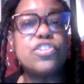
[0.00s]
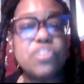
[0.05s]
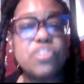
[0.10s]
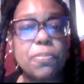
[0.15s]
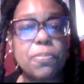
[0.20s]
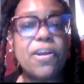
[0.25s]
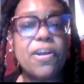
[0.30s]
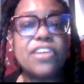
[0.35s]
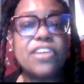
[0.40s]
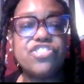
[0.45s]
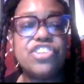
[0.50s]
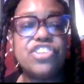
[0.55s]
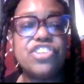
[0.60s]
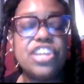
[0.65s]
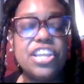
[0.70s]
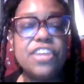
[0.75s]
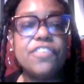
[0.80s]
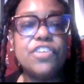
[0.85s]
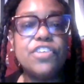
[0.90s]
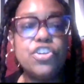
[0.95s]
suppression
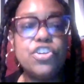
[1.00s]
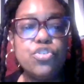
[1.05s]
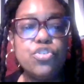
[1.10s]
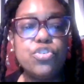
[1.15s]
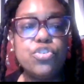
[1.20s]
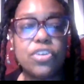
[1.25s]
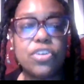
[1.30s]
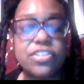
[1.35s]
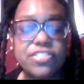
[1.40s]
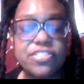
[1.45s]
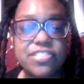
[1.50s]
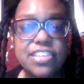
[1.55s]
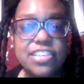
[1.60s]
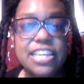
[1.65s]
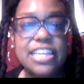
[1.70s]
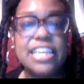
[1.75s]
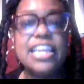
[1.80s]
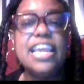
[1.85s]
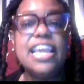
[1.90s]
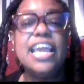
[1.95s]
here in New York
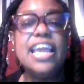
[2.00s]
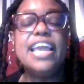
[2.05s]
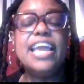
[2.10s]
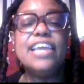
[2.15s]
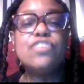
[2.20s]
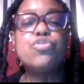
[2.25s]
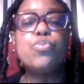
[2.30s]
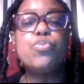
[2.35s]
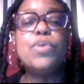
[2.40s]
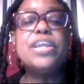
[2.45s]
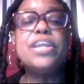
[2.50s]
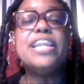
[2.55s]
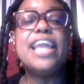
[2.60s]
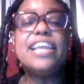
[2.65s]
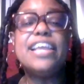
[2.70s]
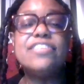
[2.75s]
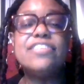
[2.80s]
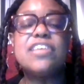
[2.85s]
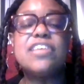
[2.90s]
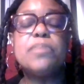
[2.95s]
City is when
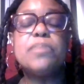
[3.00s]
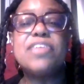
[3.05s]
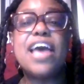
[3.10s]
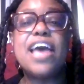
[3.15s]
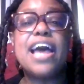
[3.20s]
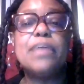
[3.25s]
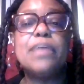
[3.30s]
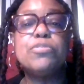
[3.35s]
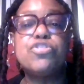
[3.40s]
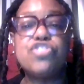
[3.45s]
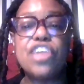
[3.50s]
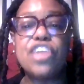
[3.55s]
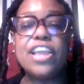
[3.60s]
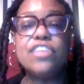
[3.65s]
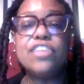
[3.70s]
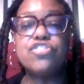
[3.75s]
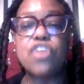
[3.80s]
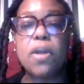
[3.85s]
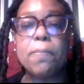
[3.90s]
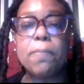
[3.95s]
they sometimes
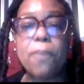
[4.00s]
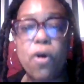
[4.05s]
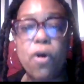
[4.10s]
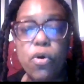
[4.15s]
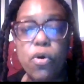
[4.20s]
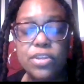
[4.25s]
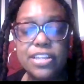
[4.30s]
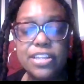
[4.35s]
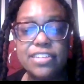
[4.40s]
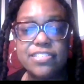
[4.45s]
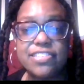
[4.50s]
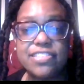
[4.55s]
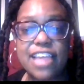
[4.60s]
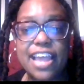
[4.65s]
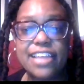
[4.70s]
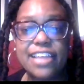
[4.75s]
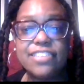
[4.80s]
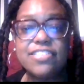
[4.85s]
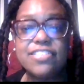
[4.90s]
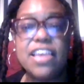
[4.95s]
change our polling
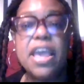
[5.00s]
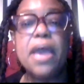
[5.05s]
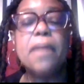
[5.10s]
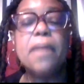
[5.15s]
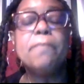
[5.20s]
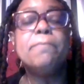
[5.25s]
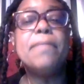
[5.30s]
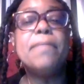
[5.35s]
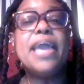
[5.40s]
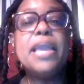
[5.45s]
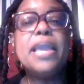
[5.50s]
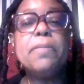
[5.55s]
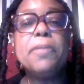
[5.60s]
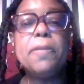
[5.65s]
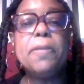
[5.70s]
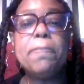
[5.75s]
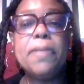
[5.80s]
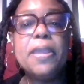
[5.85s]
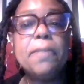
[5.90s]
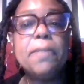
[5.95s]
sites.
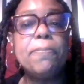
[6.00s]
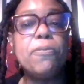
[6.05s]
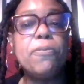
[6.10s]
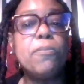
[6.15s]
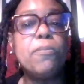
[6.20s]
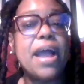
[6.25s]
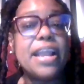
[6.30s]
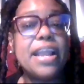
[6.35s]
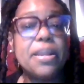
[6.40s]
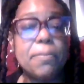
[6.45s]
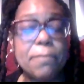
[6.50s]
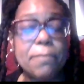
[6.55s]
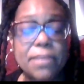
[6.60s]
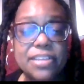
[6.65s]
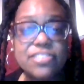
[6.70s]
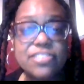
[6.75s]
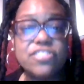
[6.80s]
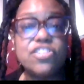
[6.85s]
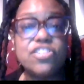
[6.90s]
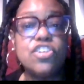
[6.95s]
maybe people might have
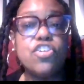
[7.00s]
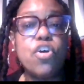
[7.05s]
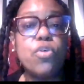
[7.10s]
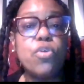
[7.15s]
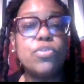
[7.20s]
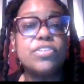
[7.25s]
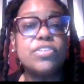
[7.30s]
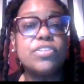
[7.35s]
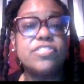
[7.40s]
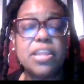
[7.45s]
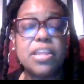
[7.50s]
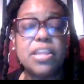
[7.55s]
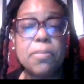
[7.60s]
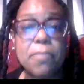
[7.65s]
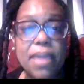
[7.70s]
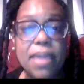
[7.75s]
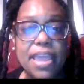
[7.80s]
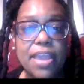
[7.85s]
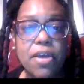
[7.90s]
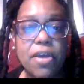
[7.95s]
missed the notice in the
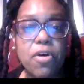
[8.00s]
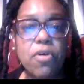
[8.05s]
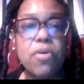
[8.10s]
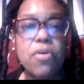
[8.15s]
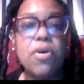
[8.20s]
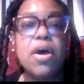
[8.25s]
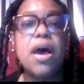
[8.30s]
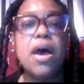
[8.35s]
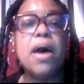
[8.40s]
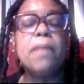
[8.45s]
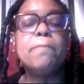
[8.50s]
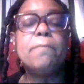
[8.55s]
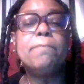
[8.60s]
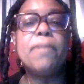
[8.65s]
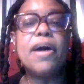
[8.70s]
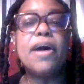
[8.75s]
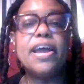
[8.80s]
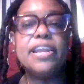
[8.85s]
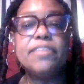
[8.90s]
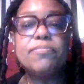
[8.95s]
mail,
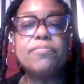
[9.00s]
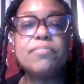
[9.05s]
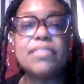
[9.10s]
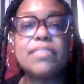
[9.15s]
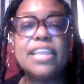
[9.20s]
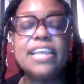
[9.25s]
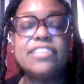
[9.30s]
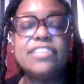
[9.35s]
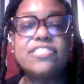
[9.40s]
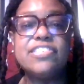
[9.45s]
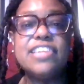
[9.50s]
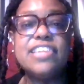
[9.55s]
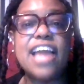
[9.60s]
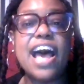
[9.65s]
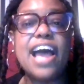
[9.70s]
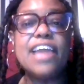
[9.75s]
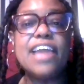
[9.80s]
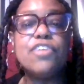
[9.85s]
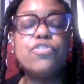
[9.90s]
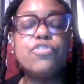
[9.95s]
but it's
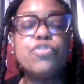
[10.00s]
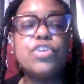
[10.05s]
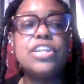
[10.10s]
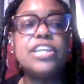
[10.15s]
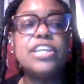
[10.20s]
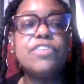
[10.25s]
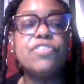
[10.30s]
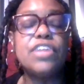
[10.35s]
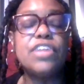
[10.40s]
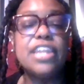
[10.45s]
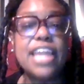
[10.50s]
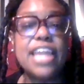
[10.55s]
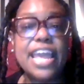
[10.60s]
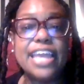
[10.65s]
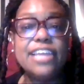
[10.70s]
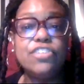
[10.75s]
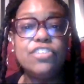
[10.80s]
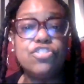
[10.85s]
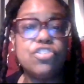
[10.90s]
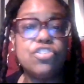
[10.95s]
not really
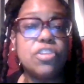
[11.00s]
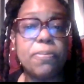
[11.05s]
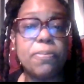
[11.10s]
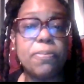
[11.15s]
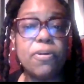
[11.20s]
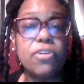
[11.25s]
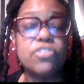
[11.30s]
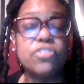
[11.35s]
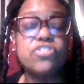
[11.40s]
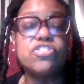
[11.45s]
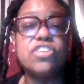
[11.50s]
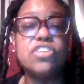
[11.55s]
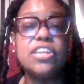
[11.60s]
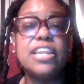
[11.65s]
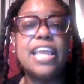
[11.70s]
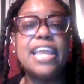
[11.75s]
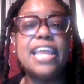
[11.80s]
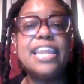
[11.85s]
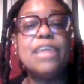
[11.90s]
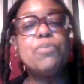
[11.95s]
relayed to the
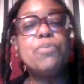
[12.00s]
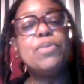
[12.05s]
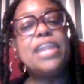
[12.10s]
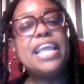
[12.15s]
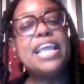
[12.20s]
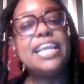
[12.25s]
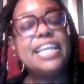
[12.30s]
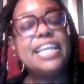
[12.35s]
person. And then when they